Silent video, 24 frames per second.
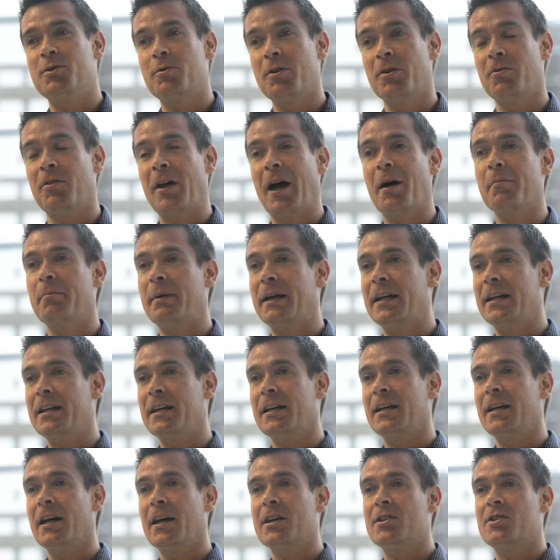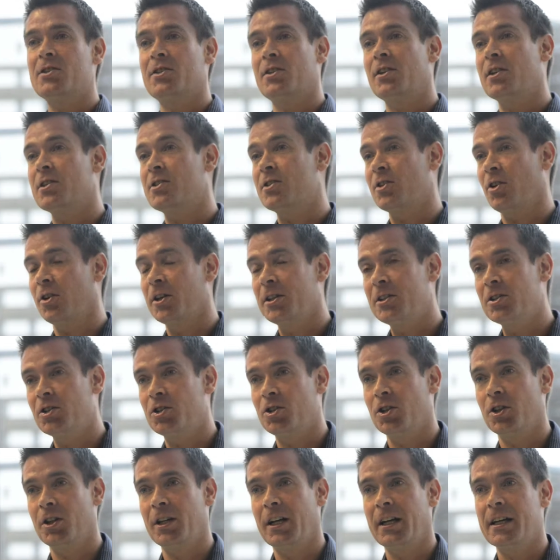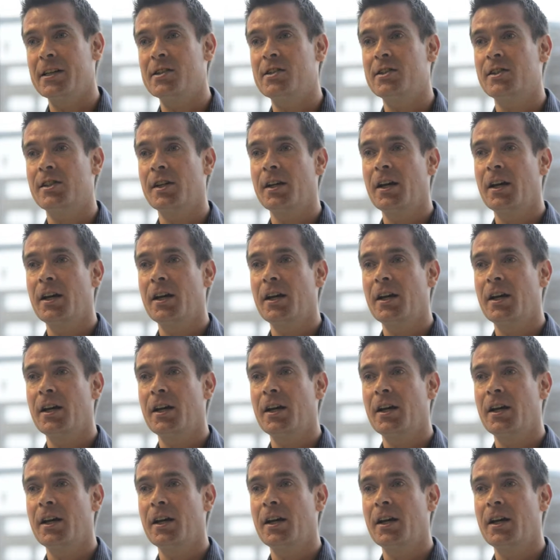of that being a science journalist.